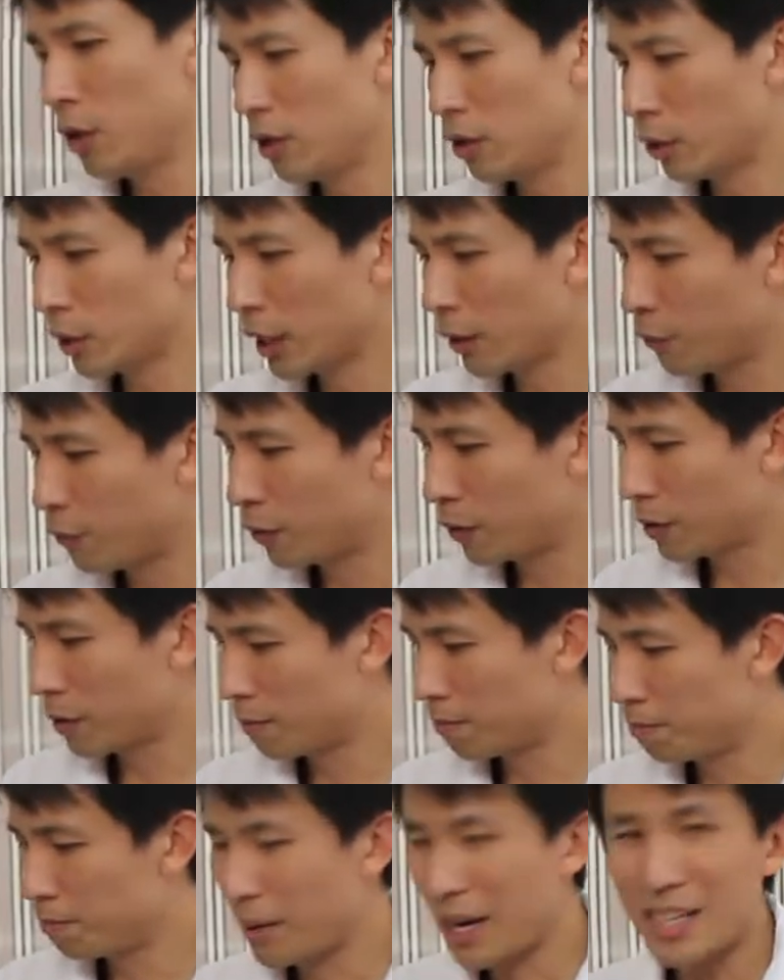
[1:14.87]
you're looking for
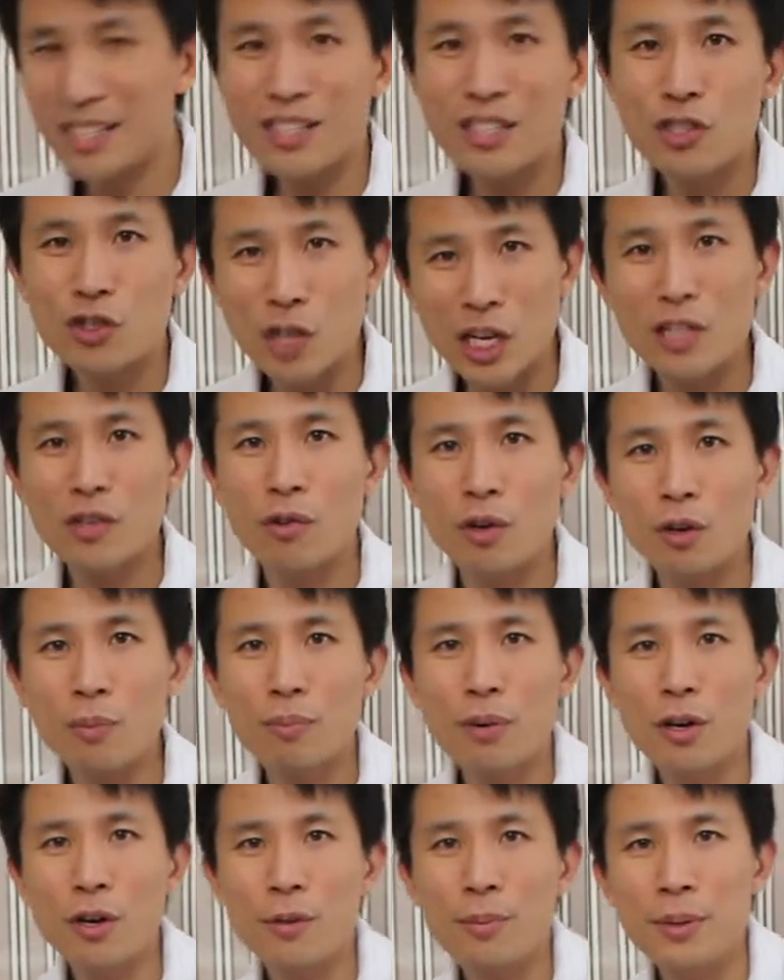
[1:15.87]
the best
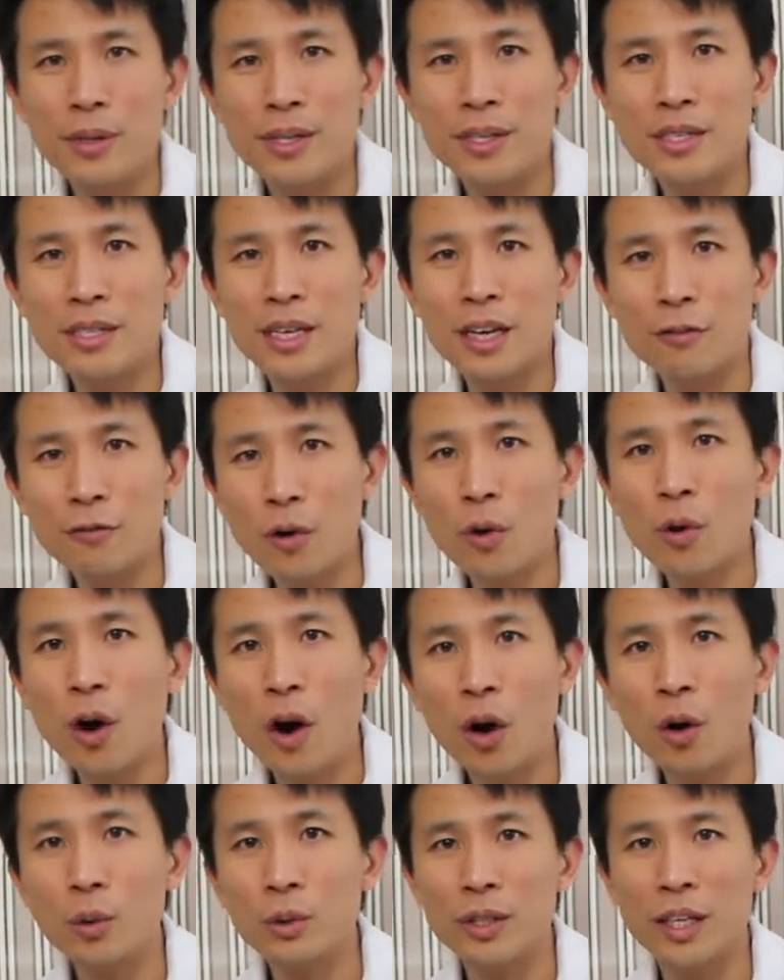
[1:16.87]
general purpose uh, phone
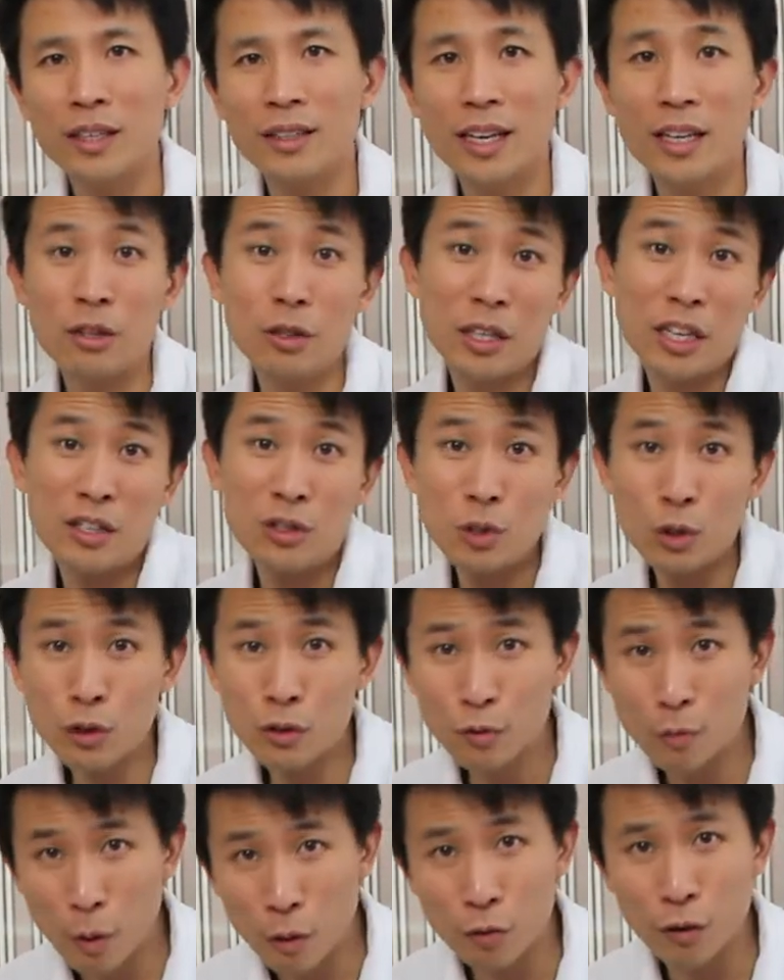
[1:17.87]
holder that you can
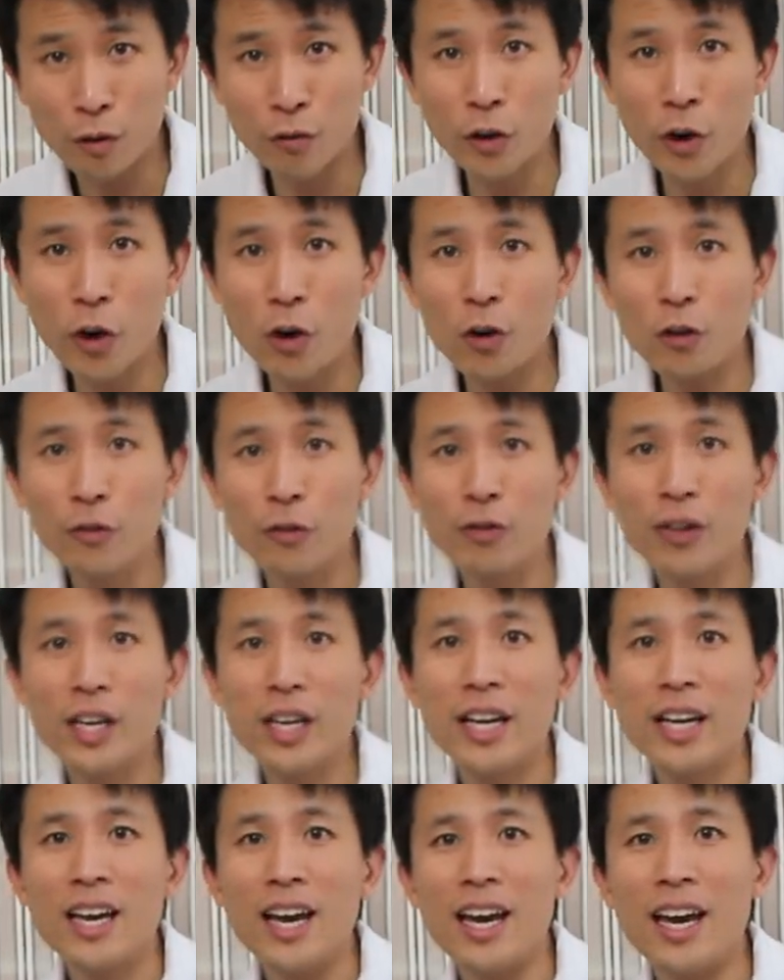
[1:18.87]
use both for golf
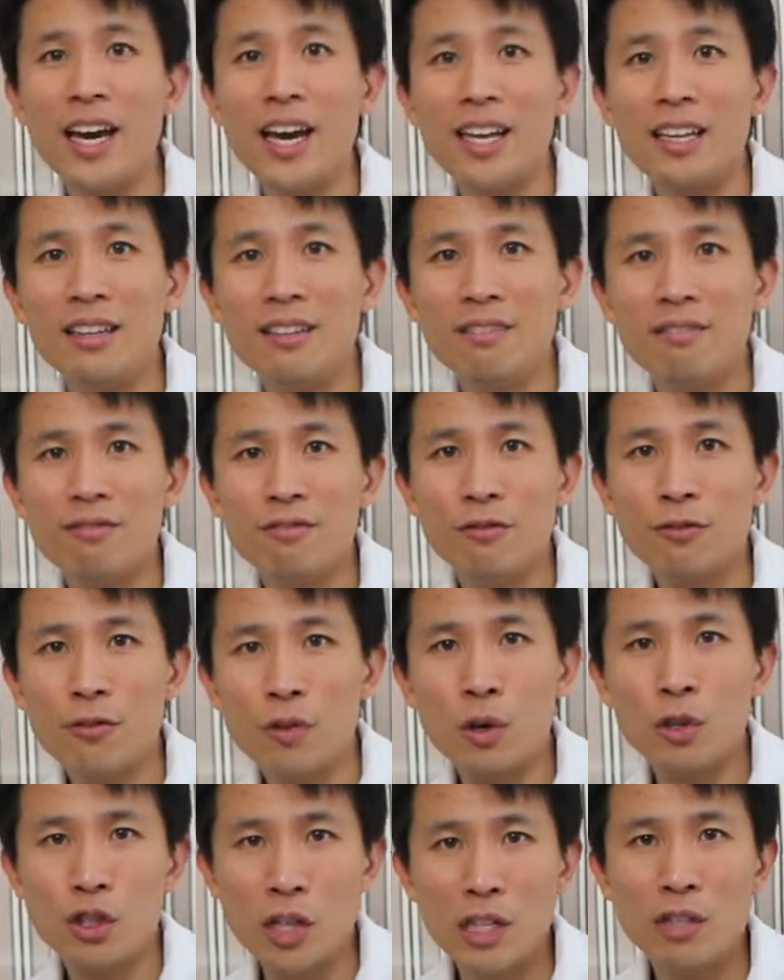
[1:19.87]
and
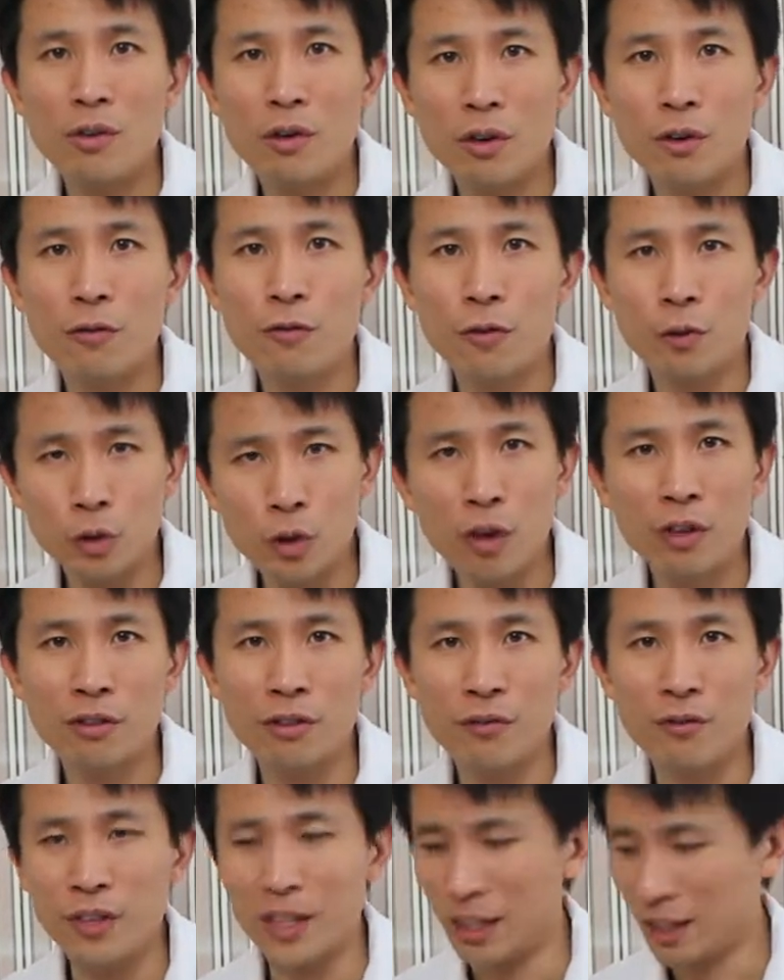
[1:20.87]
for general
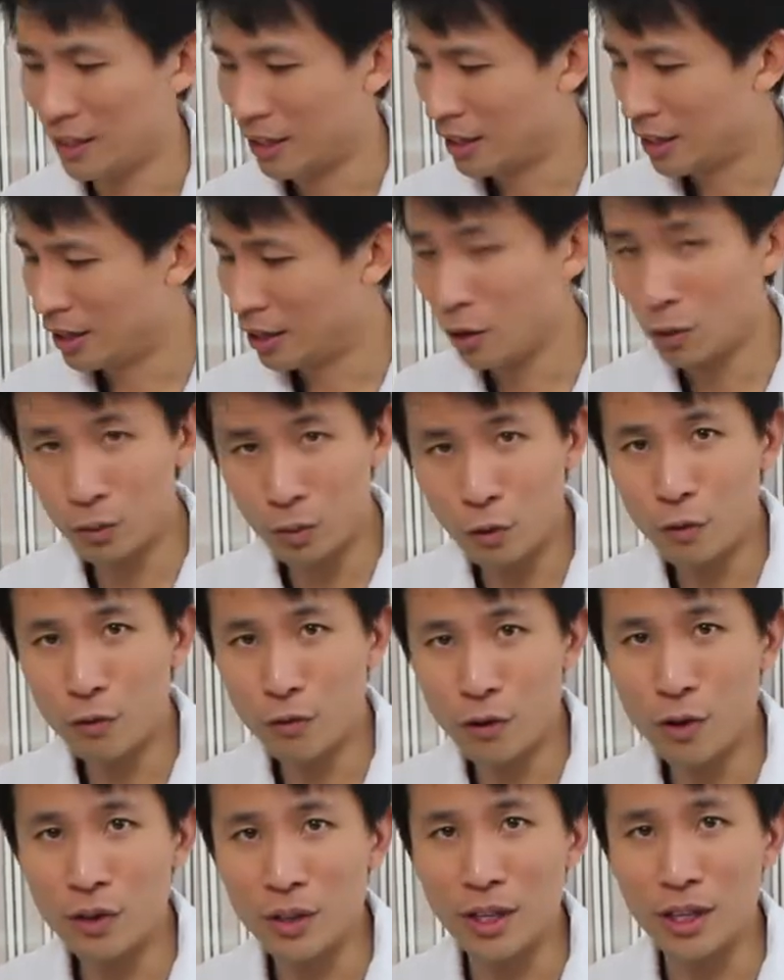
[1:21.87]
photography, look no
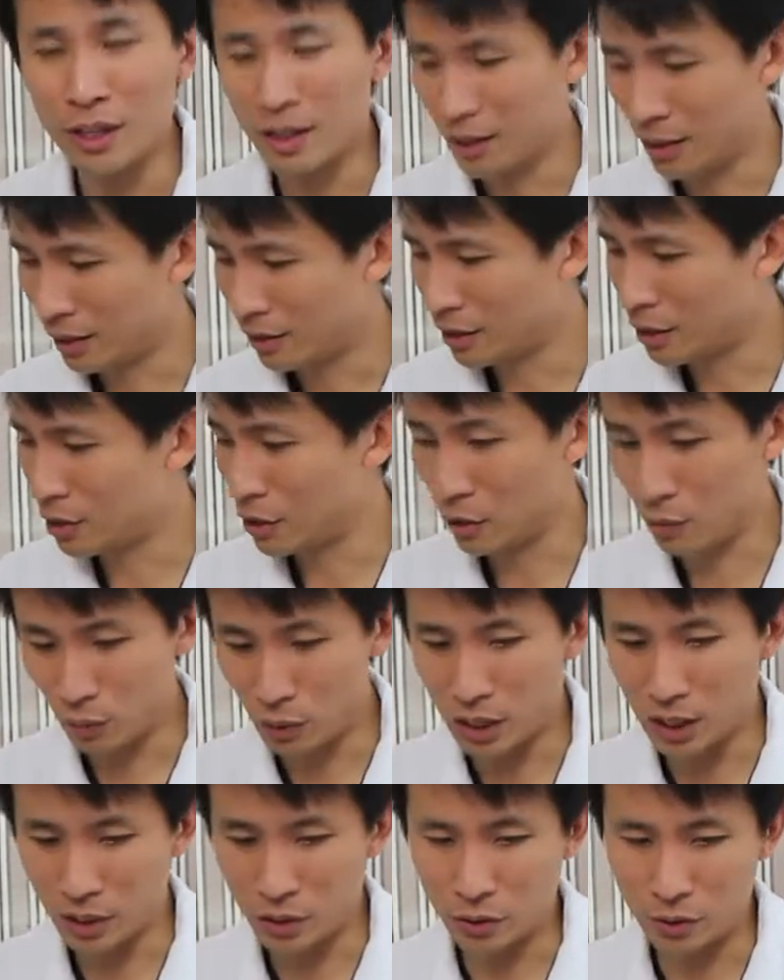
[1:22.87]
further. This is
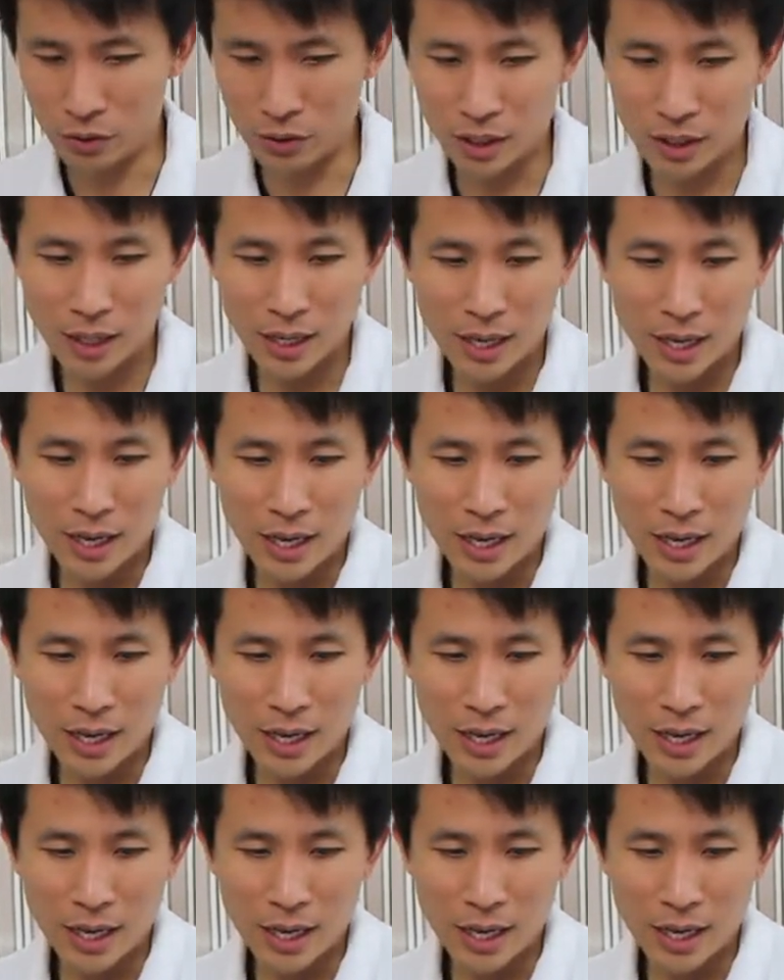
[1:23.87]
really good.